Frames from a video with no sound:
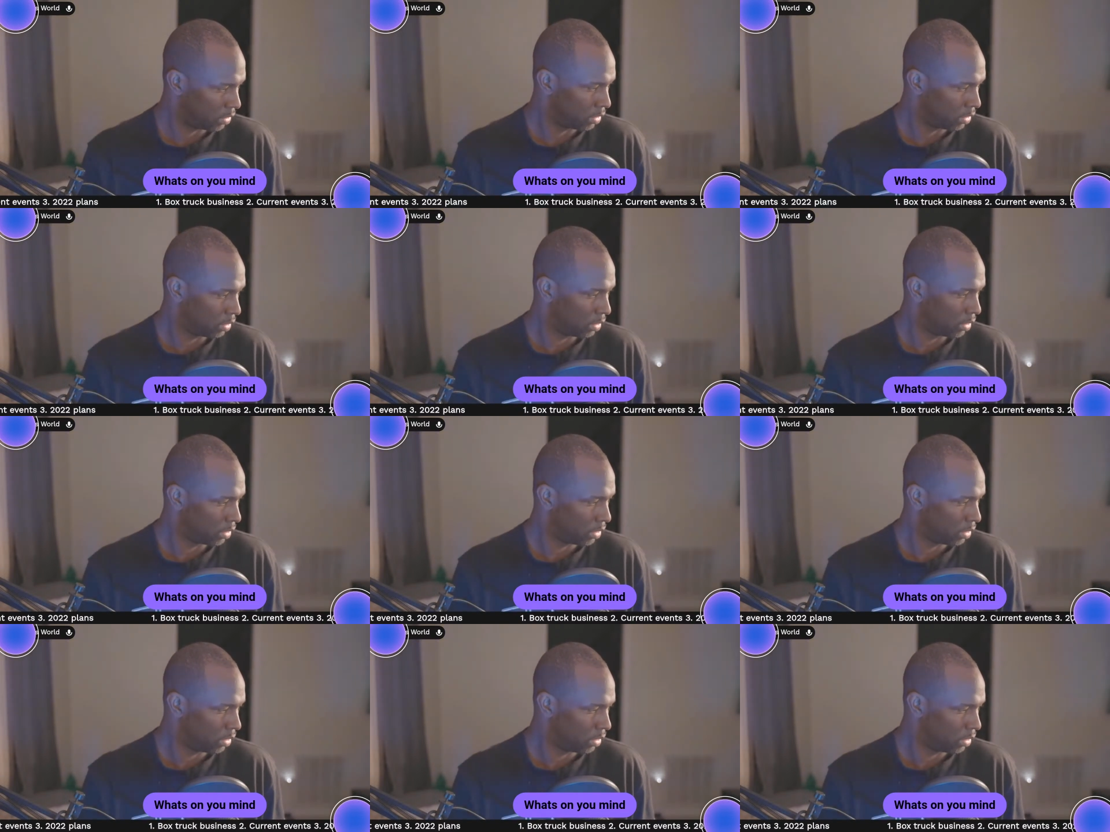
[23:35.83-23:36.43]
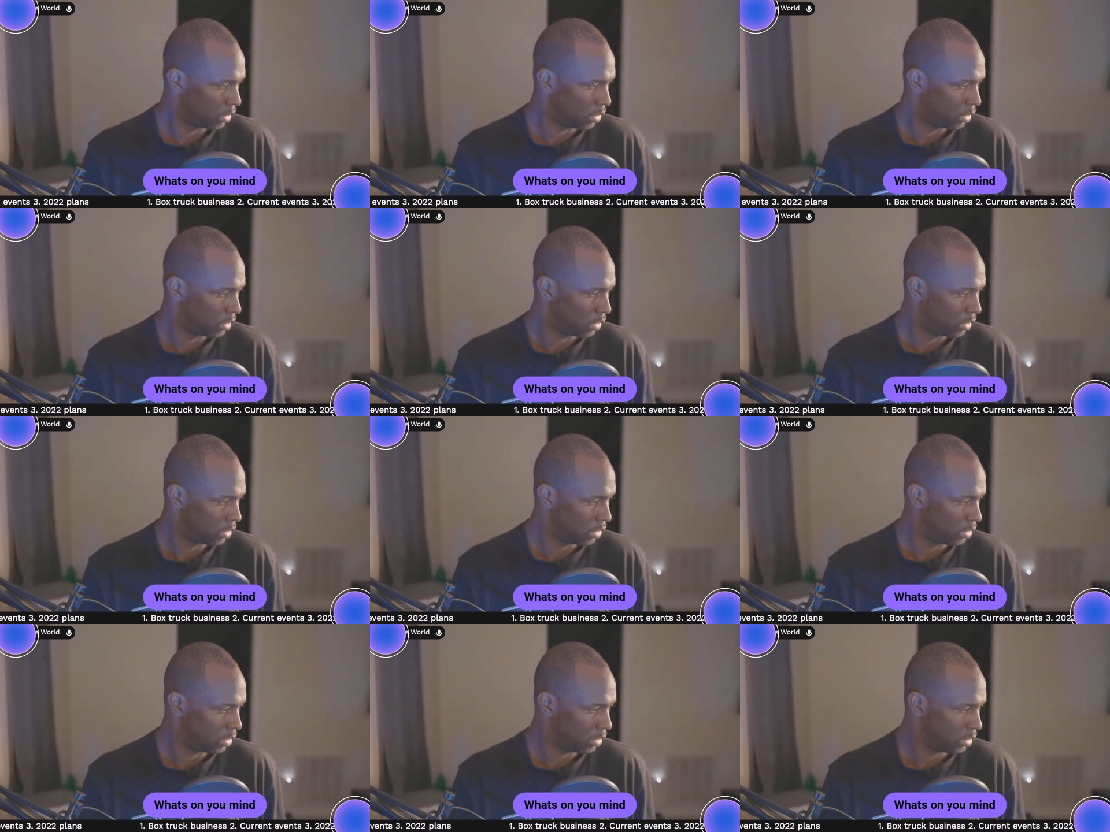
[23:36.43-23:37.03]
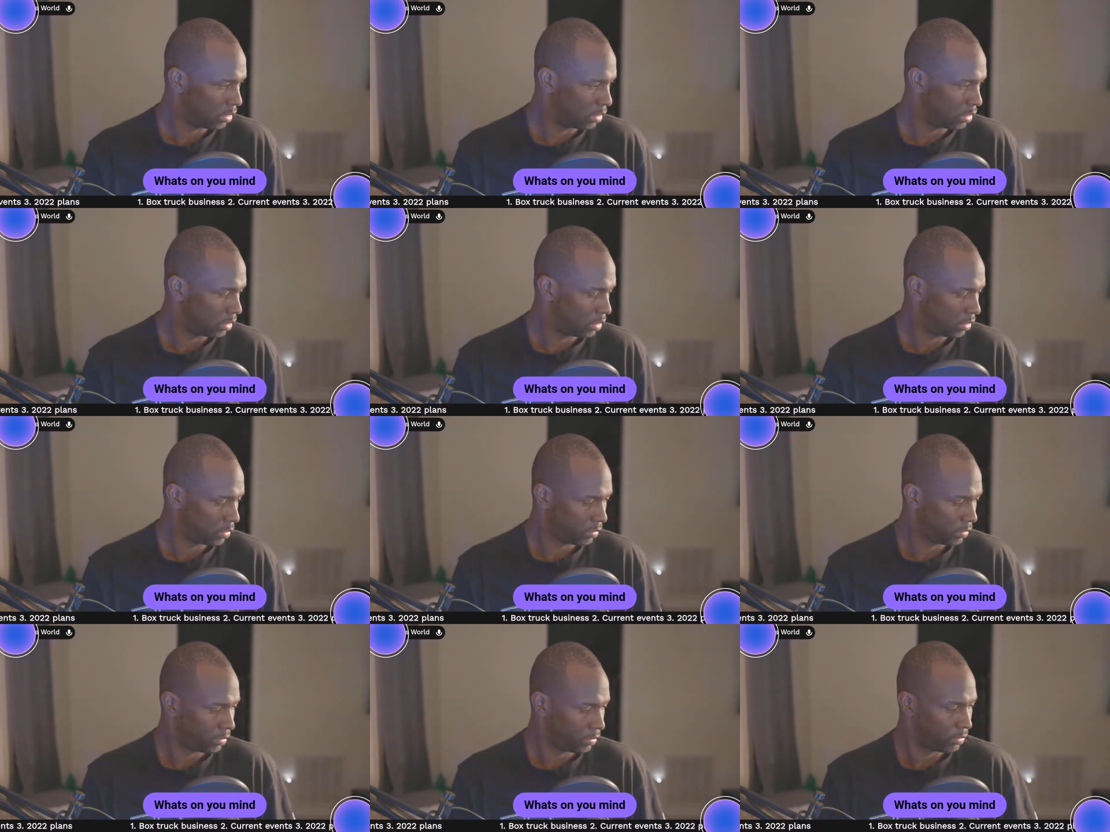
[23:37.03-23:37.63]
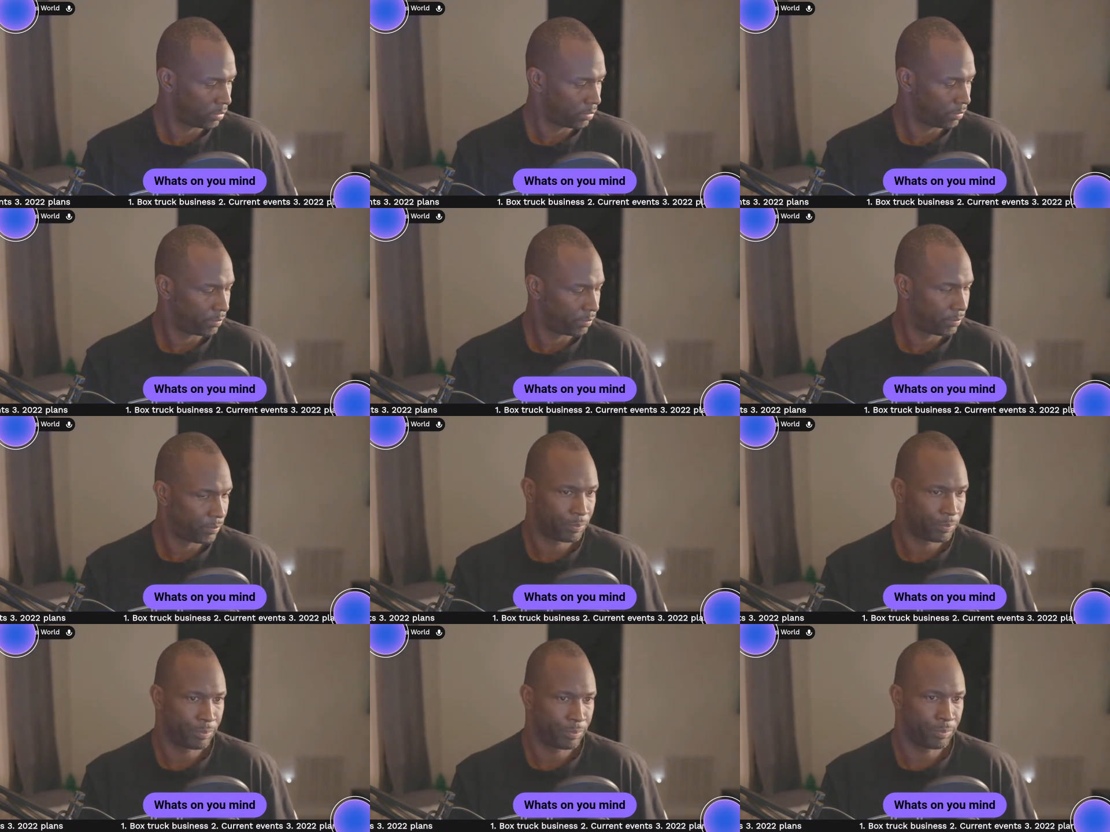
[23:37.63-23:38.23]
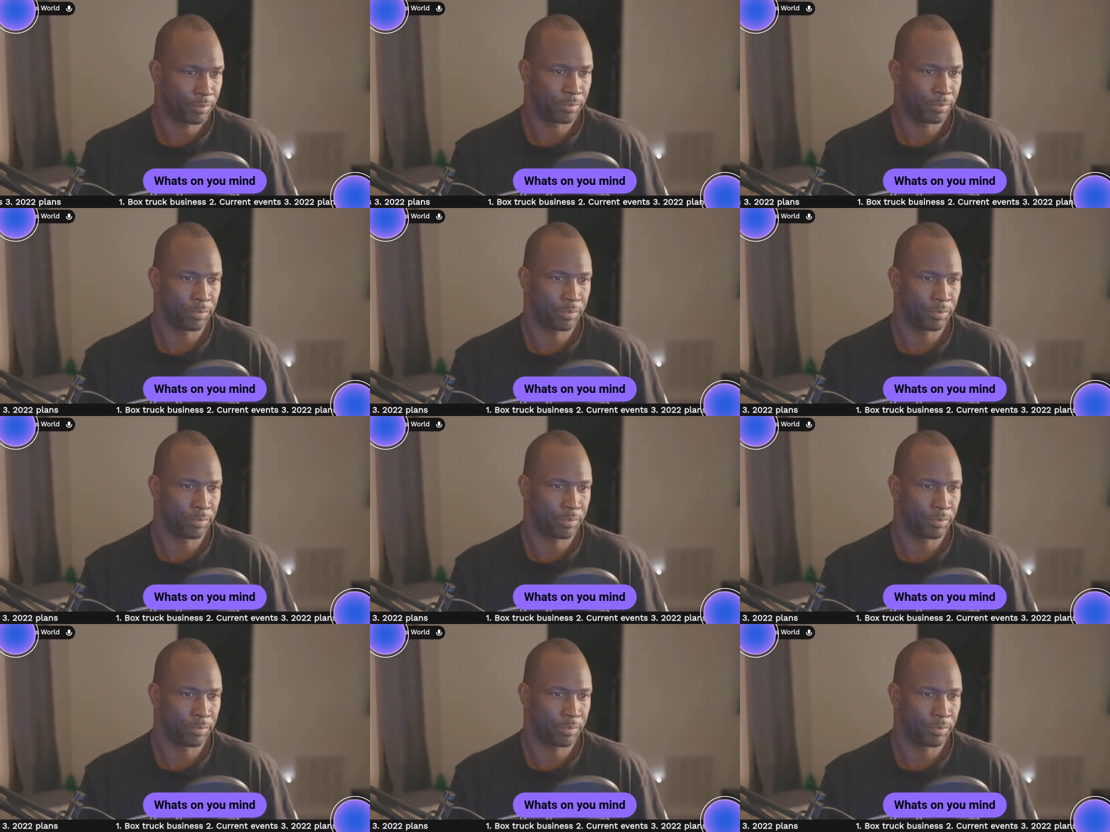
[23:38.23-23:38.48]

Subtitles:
[no speech]